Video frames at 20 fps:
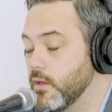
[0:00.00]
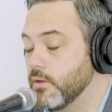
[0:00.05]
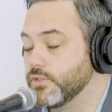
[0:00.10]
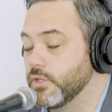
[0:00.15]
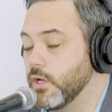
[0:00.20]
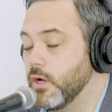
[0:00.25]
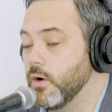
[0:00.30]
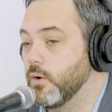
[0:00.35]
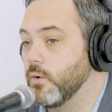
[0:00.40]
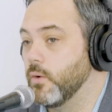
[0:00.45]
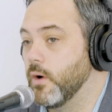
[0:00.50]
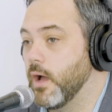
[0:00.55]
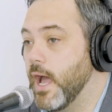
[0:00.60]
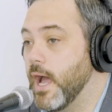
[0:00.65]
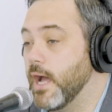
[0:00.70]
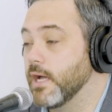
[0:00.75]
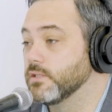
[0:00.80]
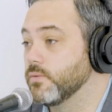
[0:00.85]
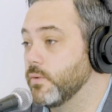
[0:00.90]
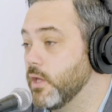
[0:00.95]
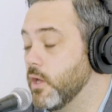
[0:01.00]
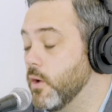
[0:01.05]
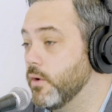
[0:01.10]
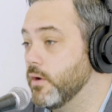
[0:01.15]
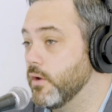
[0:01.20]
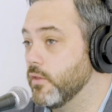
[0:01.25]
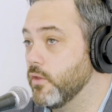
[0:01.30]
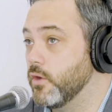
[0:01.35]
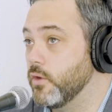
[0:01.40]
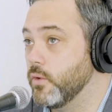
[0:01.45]
So as we go
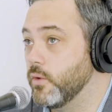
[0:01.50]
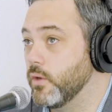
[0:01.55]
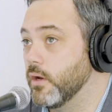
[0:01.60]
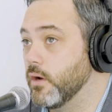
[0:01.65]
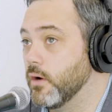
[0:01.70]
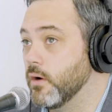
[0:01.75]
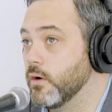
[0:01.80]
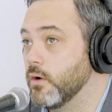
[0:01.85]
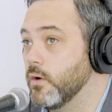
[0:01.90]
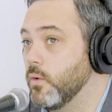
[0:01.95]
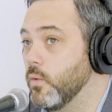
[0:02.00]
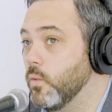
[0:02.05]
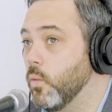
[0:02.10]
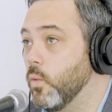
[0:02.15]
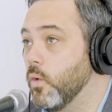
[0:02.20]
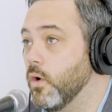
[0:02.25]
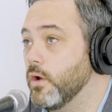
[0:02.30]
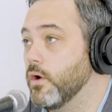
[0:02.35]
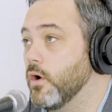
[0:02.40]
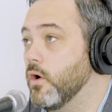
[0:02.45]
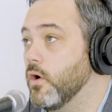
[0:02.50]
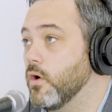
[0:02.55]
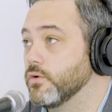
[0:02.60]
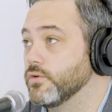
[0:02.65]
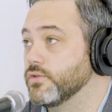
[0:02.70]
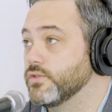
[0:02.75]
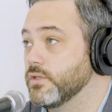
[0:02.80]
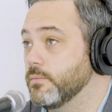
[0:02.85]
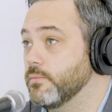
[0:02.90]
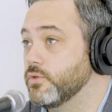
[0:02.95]
into the new year, what
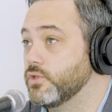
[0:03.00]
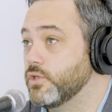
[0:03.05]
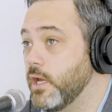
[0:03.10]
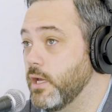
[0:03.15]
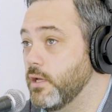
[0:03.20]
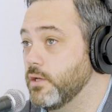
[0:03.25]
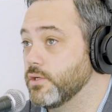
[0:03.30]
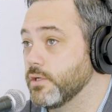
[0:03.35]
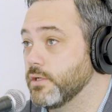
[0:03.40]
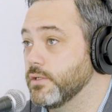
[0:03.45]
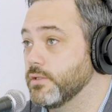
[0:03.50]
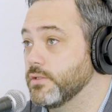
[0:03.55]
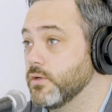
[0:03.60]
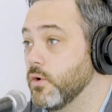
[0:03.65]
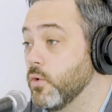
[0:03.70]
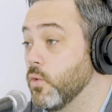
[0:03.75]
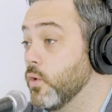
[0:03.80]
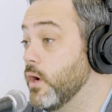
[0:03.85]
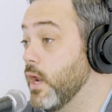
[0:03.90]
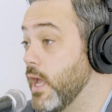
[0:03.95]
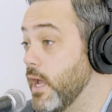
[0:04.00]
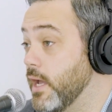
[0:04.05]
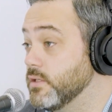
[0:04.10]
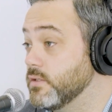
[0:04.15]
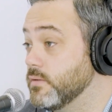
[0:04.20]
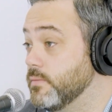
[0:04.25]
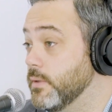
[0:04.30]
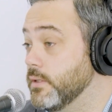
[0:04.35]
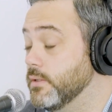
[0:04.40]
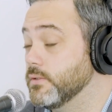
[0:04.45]
are some changes or
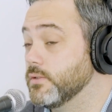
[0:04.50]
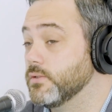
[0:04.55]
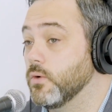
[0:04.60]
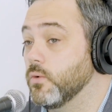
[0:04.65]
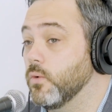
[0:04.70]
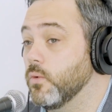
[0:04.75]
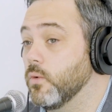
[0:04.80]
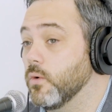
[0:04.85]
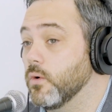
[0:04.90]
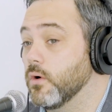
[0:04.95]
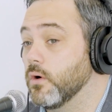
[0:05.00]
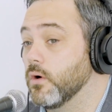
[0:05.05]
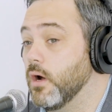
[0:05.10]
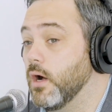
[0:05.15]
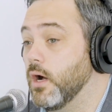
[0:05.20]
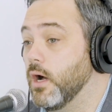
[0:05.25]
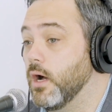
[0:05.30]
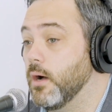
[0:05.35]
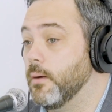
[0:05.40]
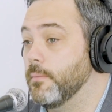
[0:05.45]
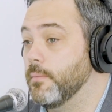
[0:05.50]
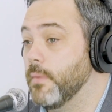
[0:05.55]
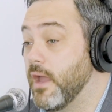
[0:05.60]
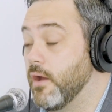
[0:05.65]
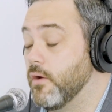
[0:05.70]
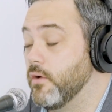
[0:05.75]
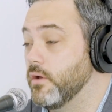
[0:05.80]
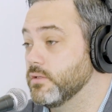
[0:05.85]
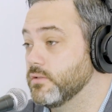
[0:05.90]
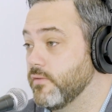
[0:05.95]
enhancements or
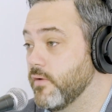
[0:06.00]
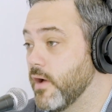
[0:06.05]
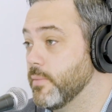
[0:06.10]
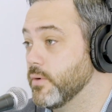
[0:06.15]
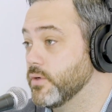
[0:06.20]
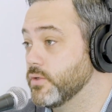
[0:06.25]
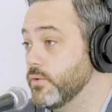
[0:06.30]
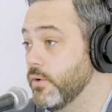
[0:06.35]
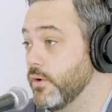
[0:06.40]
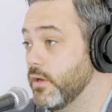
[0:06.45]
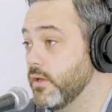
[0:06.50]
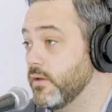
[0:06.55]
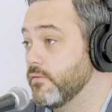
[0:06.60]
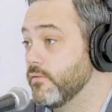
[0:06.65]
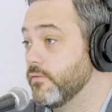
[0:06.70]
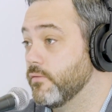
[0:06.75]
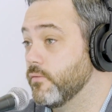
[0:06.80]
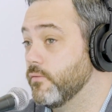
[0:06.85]
areas of opportunity